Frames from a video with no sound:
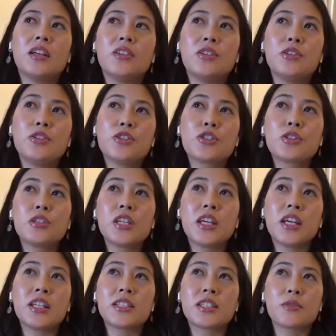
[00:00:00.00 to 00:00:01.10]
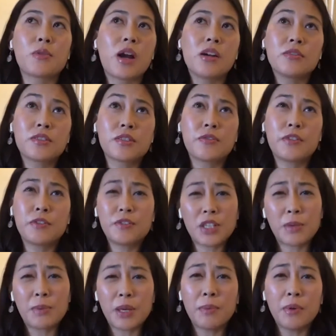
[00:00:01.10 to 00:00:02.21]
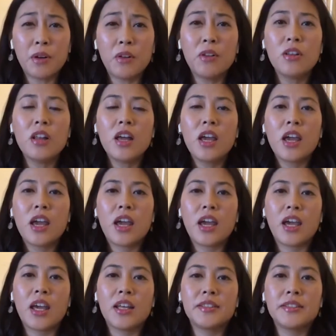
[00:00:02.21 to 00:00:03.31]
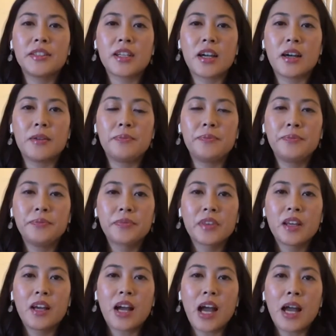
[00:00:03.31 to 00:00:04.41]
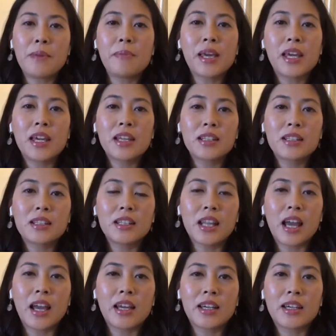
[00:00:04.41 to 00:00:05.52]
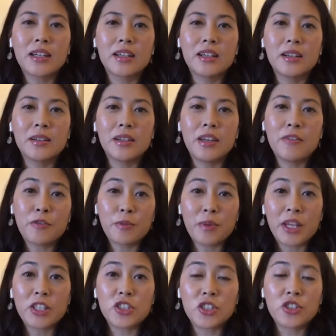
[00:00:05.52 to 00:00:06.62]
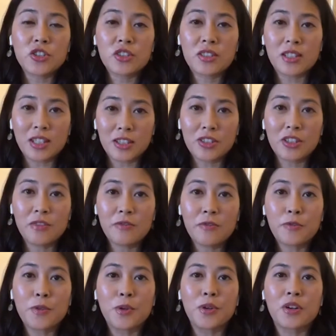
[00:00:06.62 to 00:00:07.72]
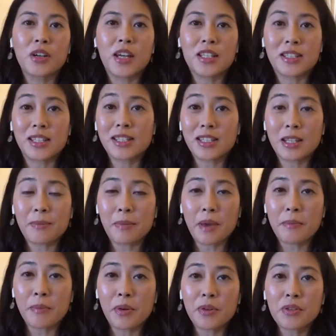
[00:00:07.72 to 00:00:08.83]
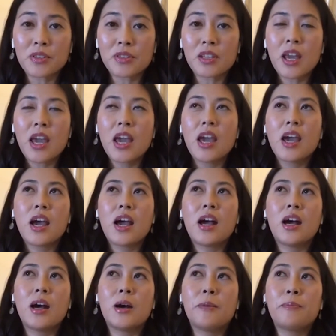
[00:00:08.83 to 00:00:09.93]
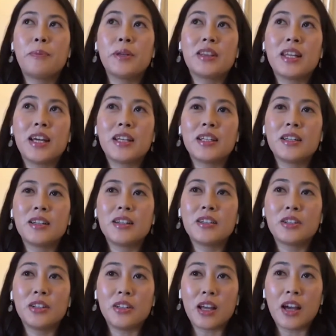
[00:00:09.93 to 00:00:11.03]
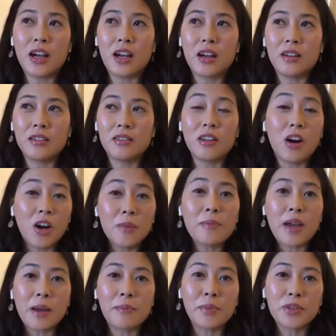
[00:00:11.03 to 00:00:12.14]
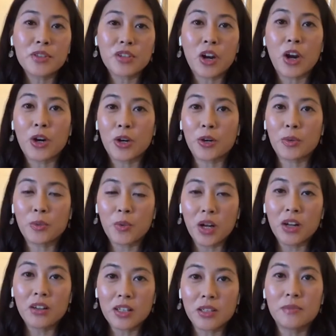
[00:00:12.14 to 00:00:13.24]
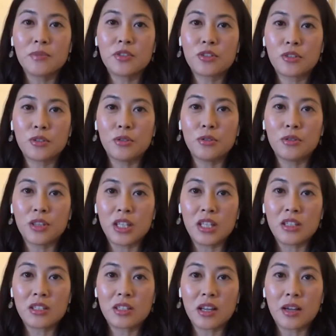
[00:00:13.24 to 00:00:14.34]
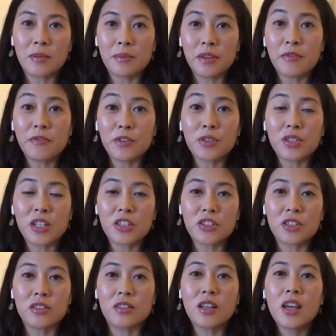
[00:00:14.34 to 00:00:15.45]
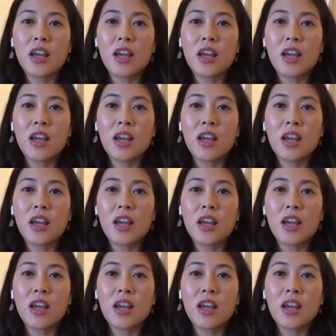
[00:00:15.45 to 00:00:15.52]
usually it's around 50 people, and I make it like a information session for existing members, but then non-members are welcome to these info session.